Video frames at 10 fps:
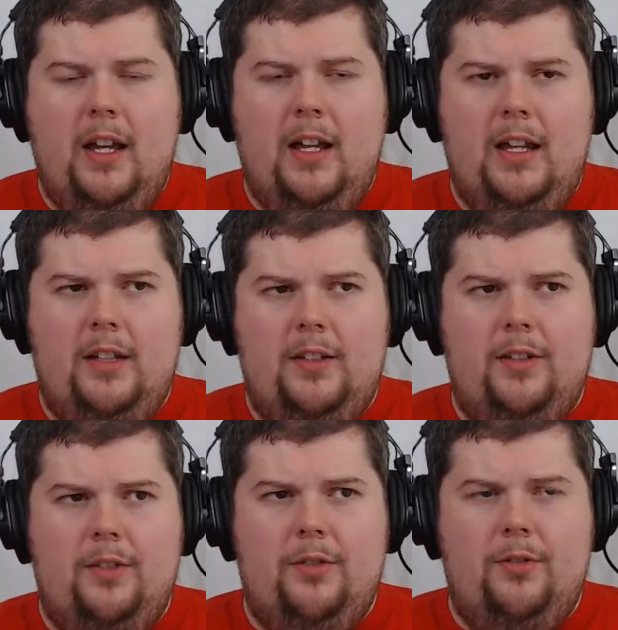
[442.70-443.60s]

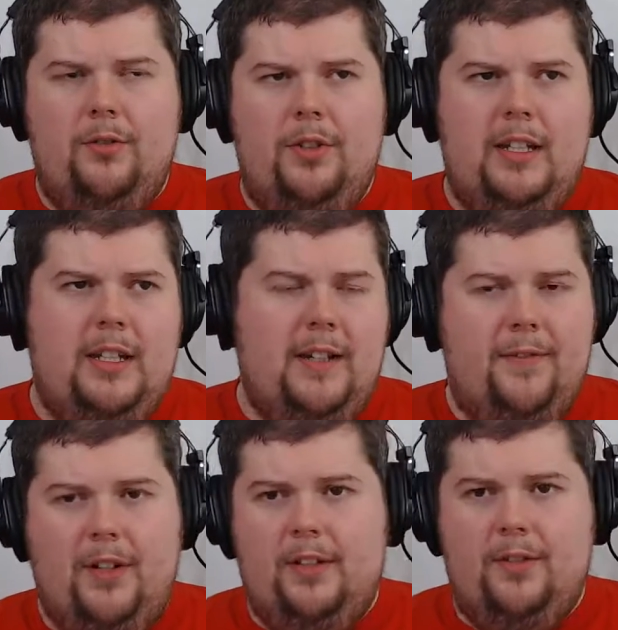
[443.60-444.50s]
into the
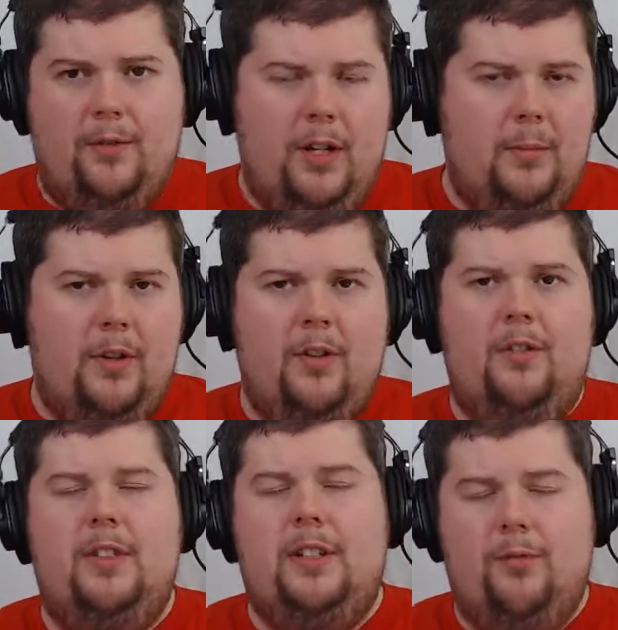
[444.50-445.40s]
different story
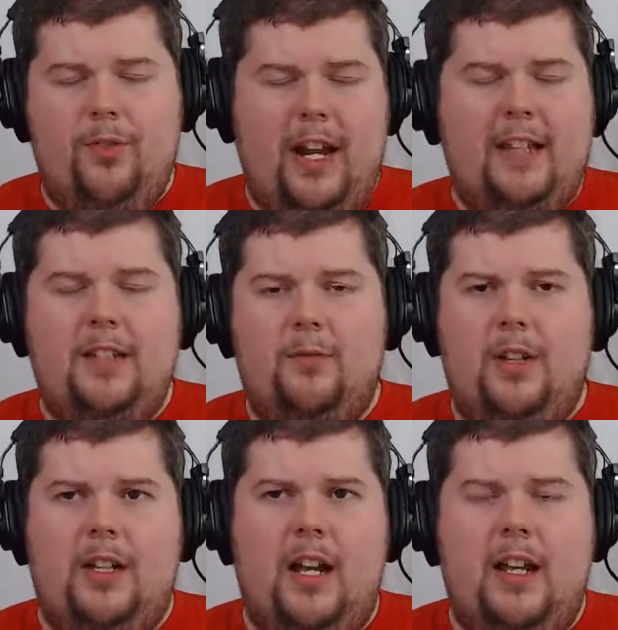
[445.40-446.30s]
modes and the raids and
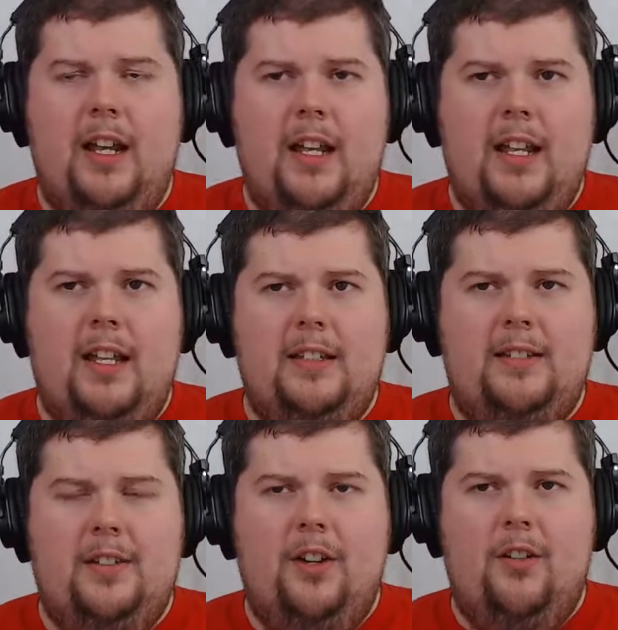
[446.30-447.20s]
whatnot. And
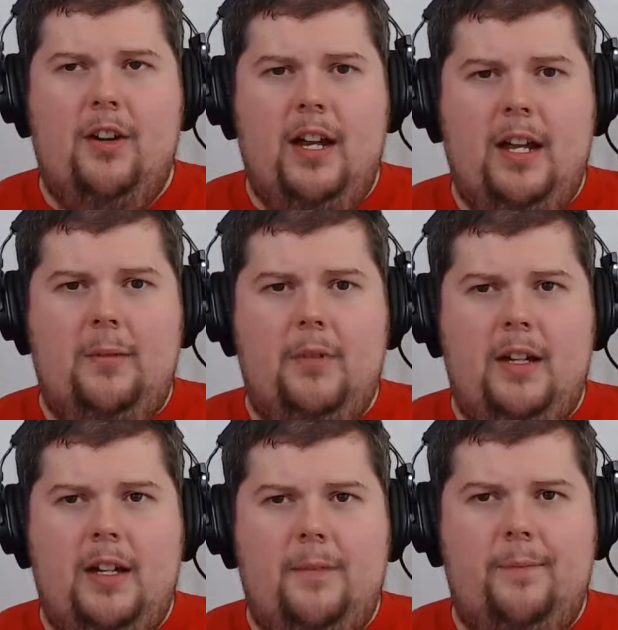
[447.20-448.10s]
so
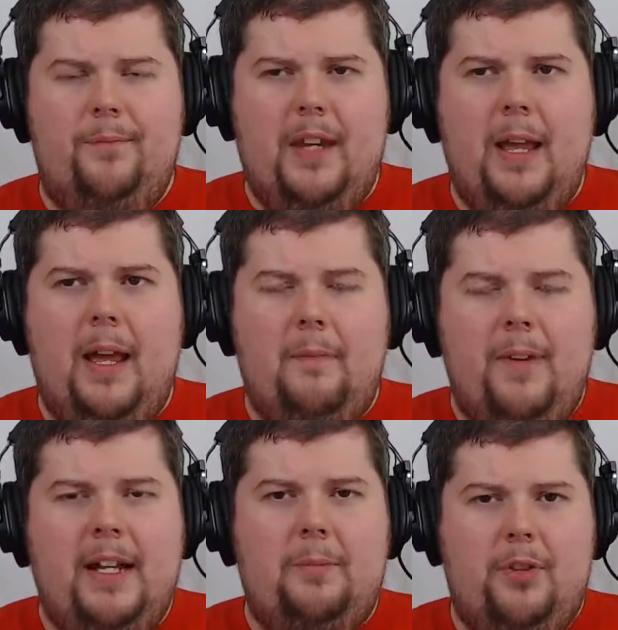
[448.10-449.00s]
I'm
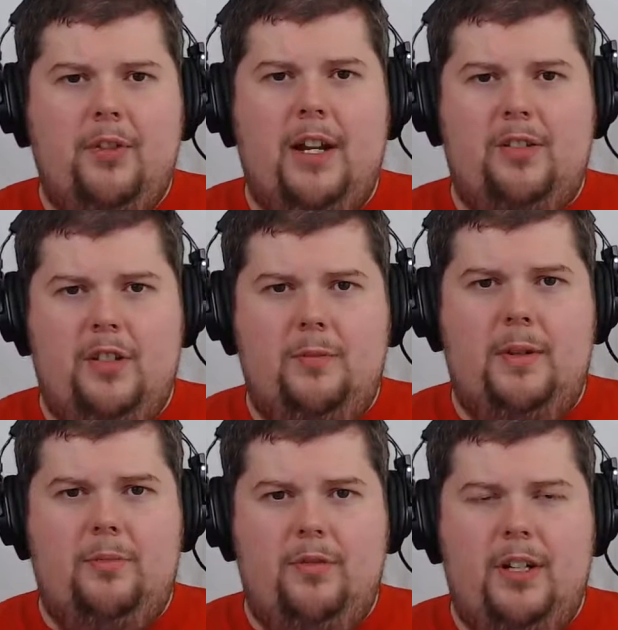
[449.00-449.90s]
finding progression to
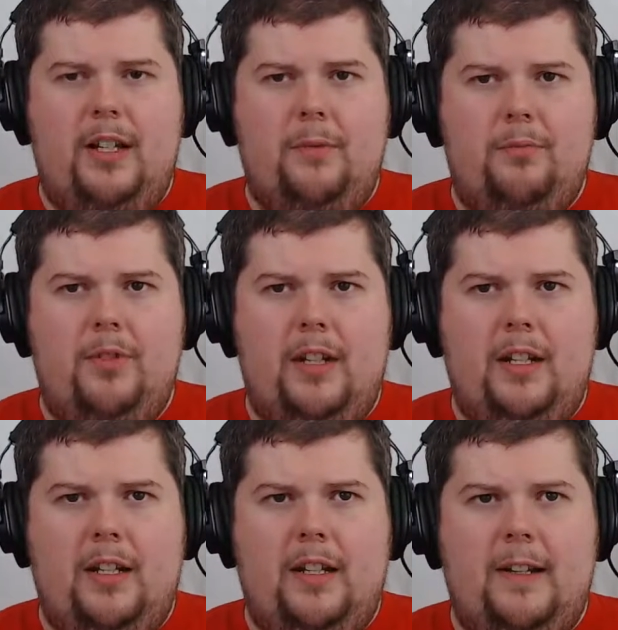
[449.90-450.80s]
be
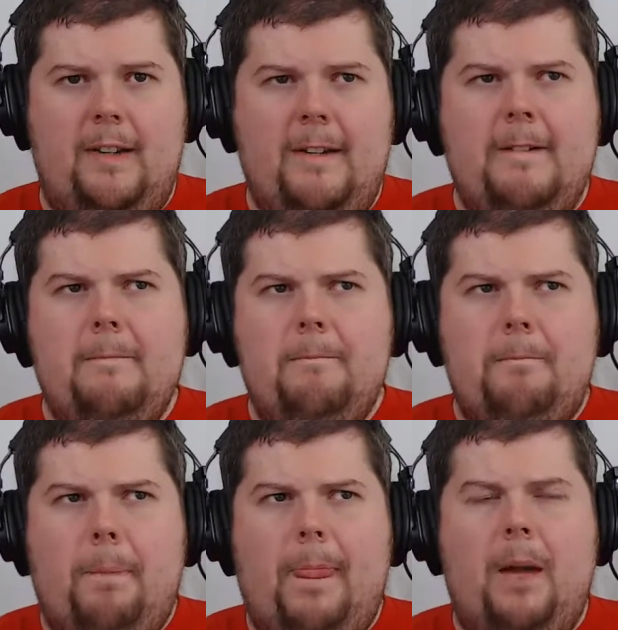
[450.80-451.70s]
pretty
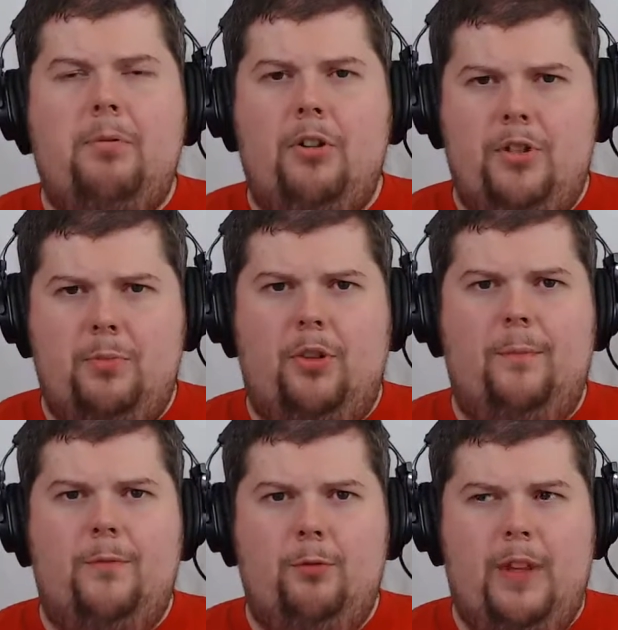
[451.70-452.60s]

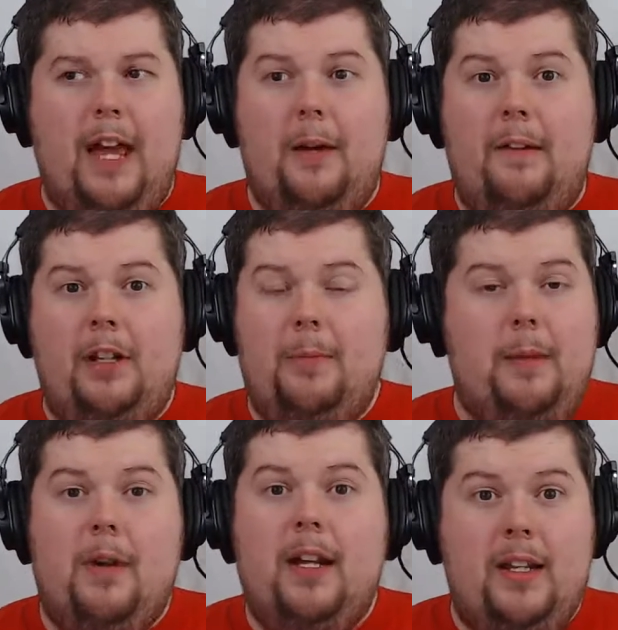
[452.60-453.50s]
approachable without having to pay
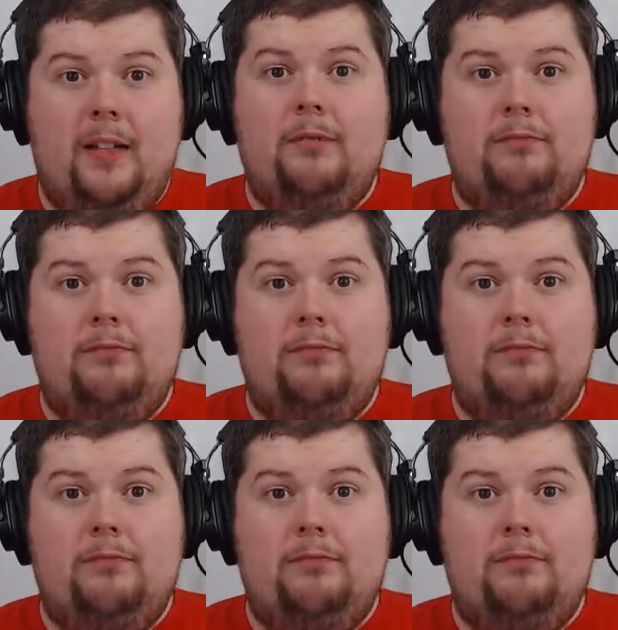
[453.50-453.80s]
money.